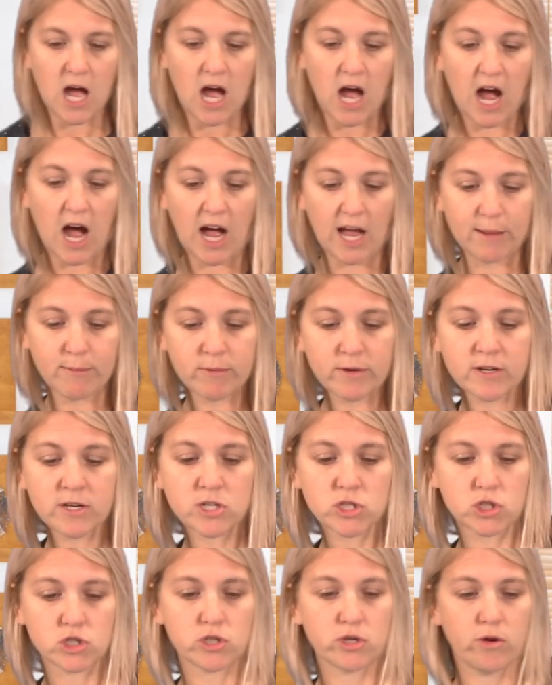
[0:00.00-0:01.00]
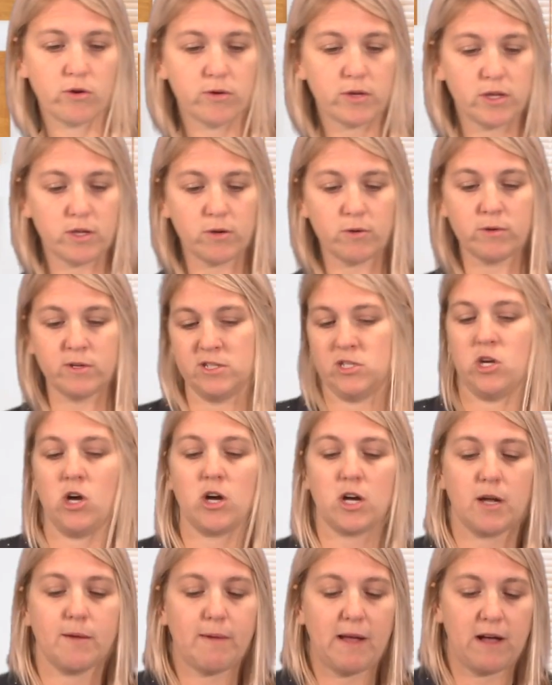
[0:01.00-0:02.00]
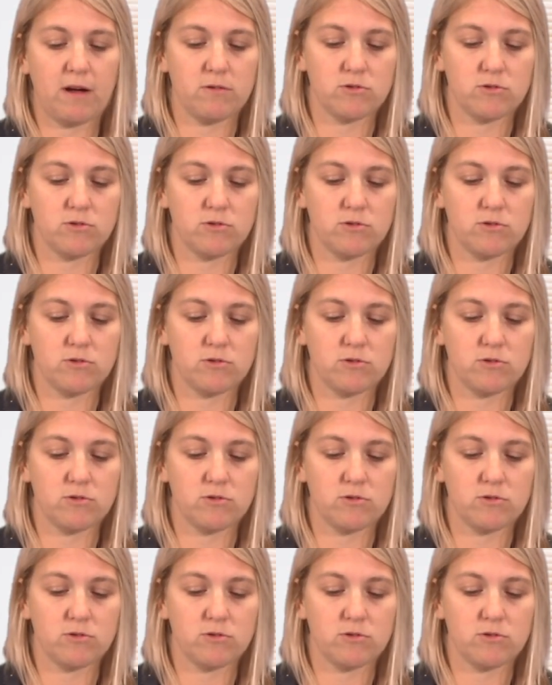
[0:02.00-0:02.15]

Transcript: I'm going to show you and talk about